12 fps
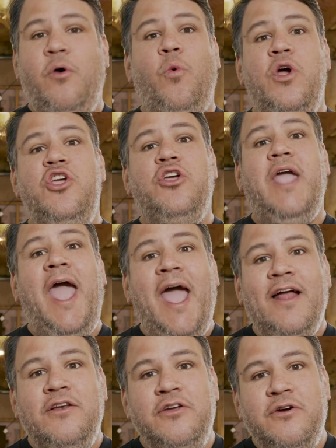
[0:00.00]
But what you
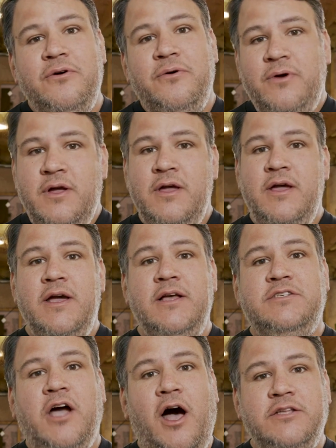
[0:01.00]
can do
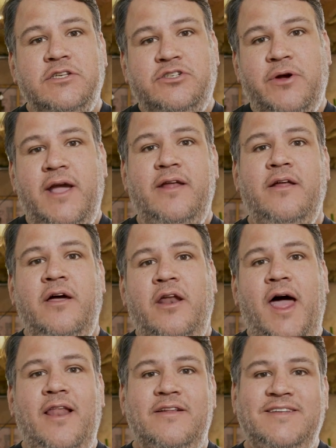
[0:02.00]
is concentrate on
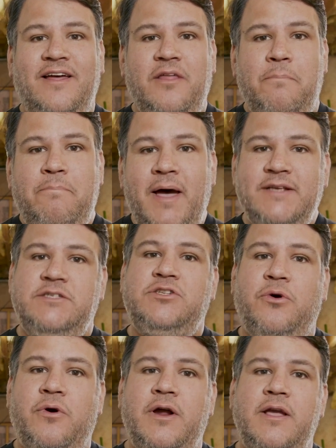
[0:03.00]
how to tell the best
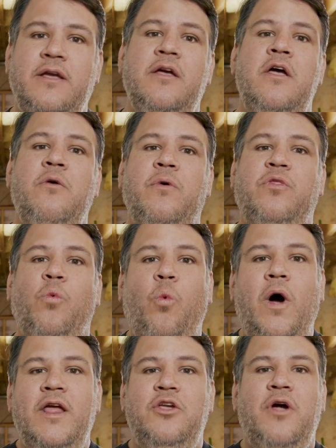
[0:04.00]
story with
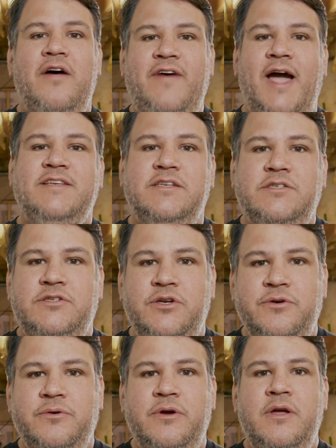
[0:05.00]
what you have access
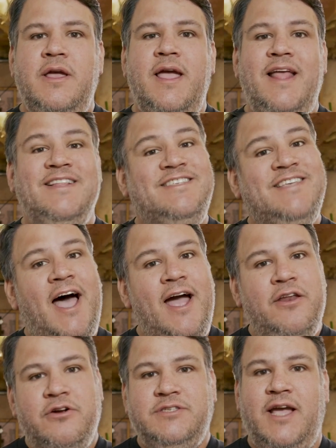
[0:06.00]
to inside your